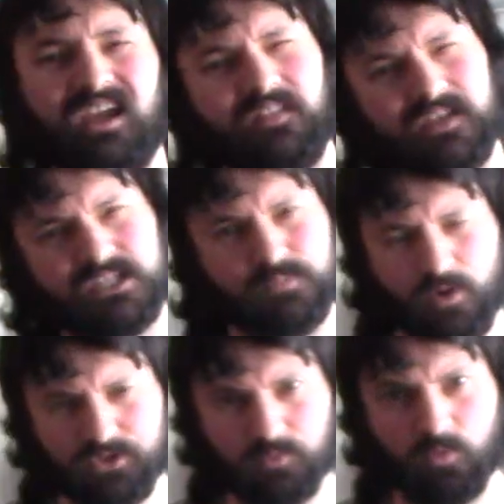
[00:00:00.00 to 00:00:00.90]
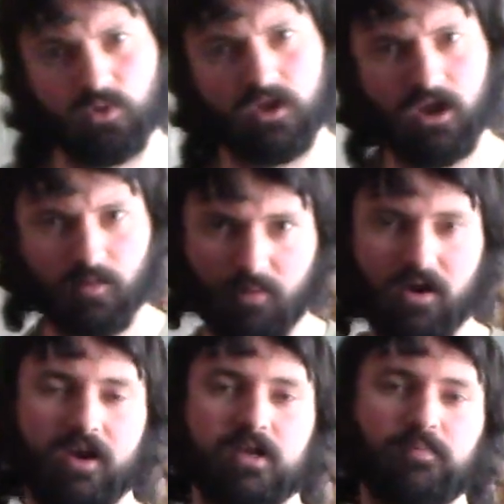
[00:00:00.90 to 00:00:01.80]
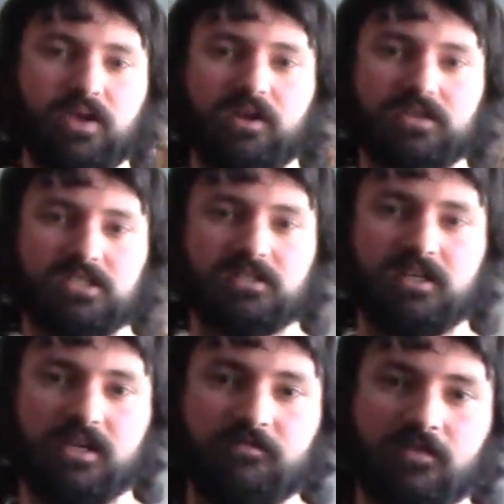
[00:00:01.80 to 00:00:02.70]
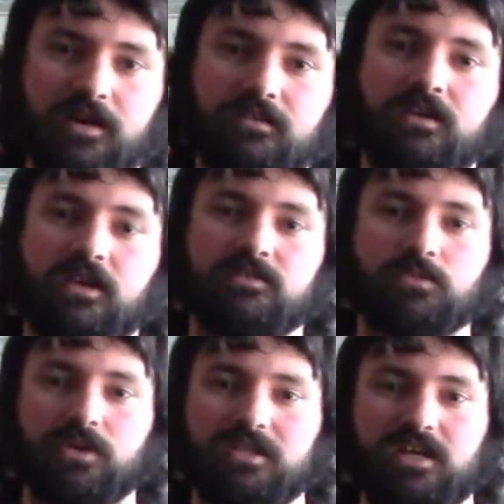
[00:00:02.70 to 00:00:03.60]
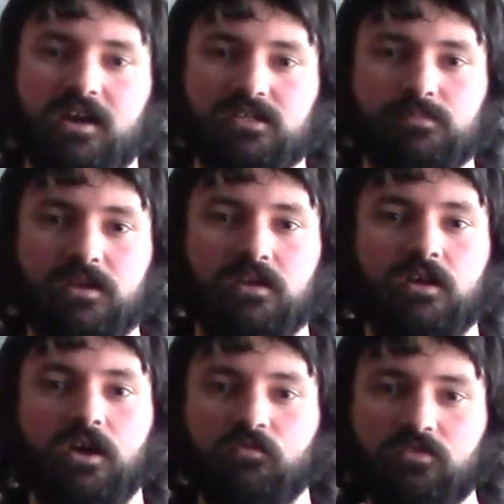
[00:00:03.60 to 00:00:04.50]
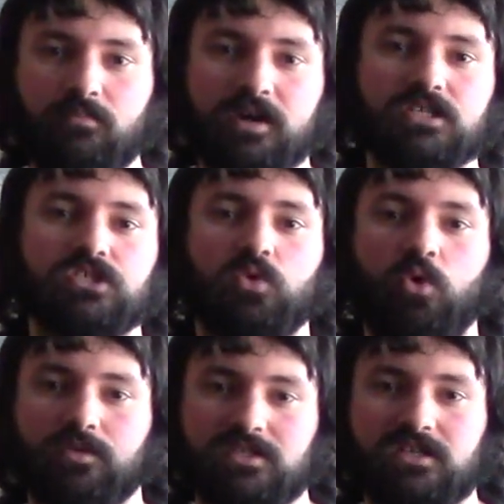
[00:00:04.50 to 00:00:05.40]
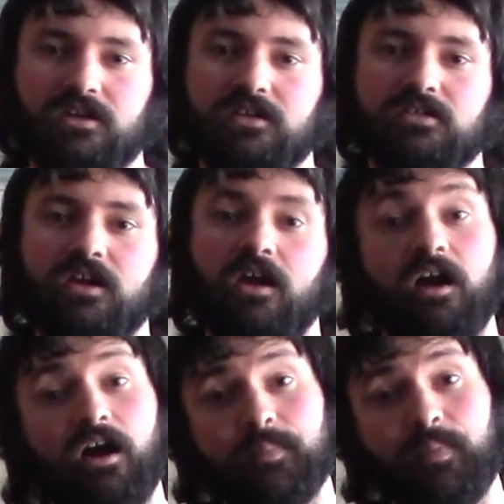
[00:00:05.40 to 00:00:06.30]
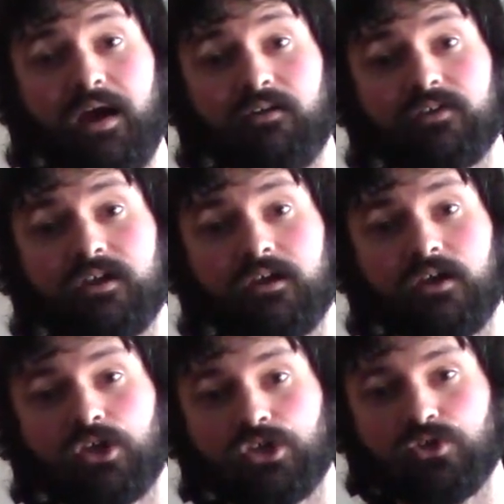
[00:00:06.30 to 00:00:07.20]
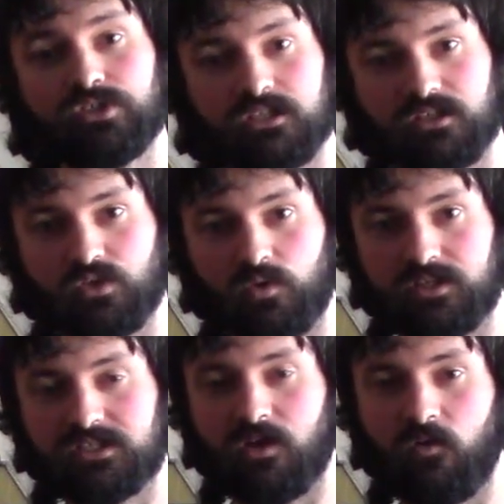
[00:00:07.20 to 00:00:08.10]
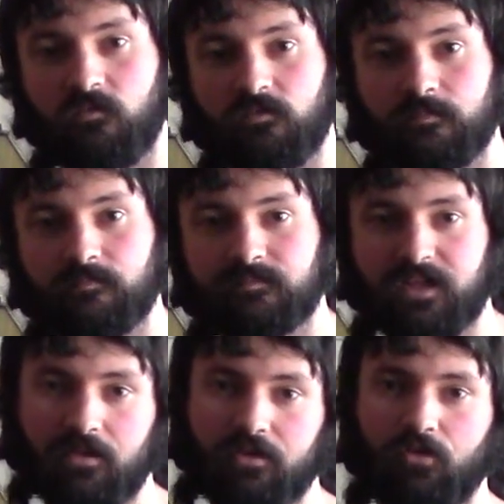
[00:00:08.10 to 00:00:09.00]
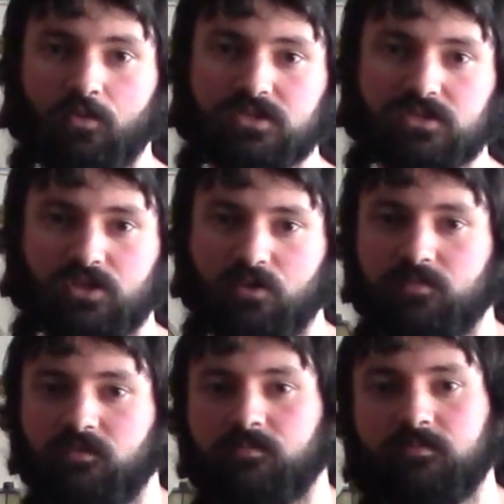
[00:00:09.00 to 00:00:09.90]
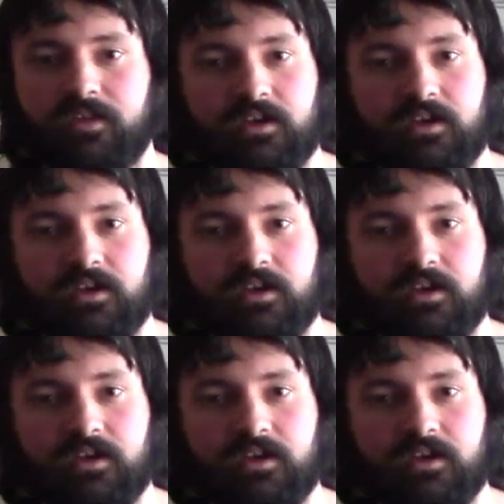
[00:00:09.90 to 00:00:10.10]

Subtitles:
This is possible, but I personally find that if someone attacks me from my sword side, I parry using the sword itself. Now there are options that open up from there.